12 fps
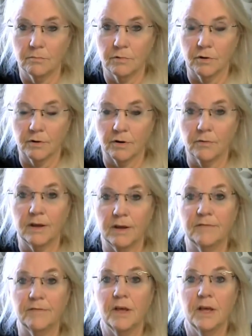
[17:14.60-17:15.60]
they're in
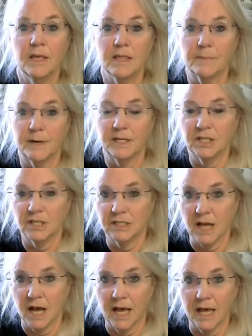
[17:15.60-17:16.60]
grief, somebody's
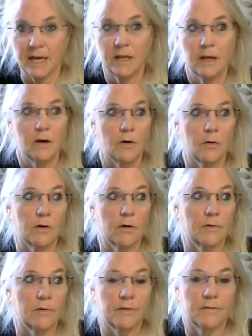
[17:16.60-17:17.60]
just died,
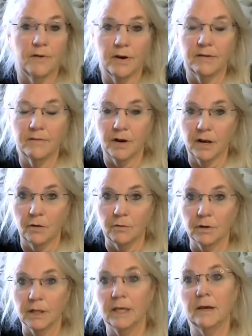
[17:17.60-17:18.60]
or they're very, very
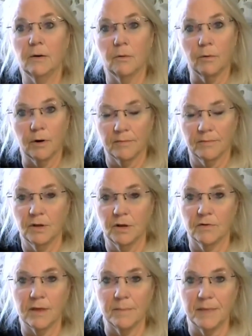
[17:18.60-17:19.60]
lonely, or you
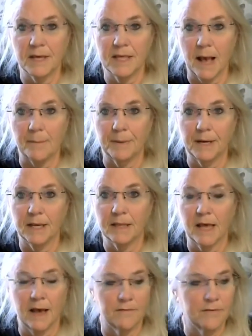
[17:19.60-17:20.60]
know, something's
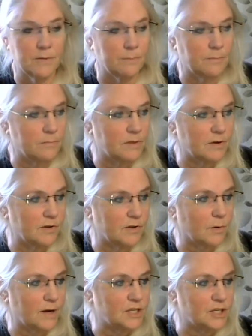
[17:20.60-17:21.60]
happening, they have some serious
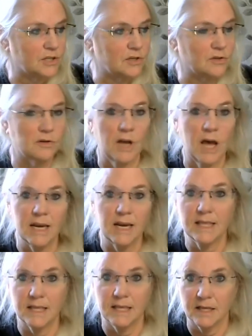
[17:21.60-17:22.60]
questions. So they're not
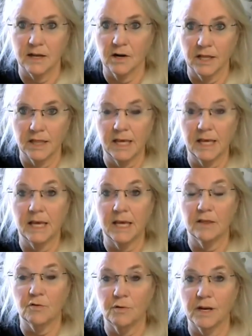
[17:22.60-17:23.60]
necessarily thinking
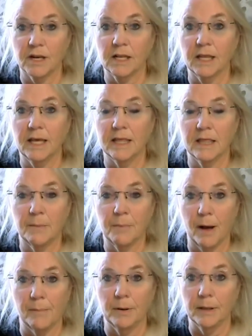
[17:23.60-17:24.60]
as critically as they
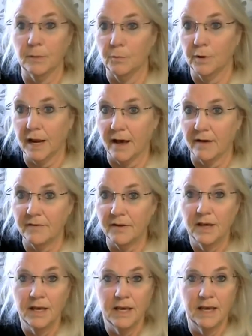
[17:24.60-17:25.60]
probably would have
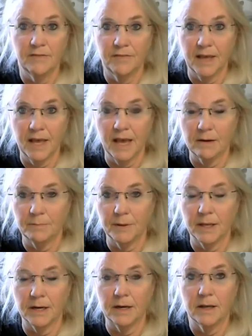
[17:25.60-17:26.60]
if they had
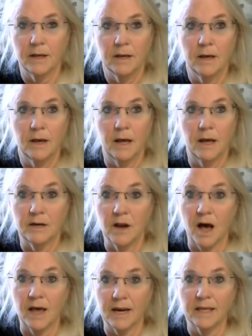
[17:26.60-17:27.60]
been uh,
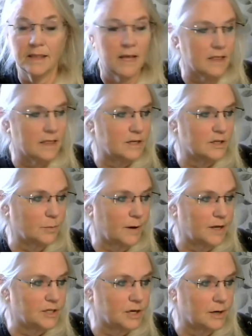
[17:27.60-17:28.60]
not in that
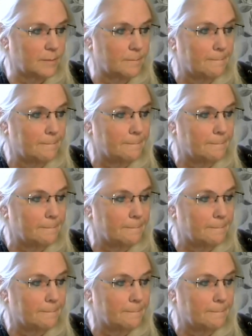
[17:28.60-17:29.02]
situation.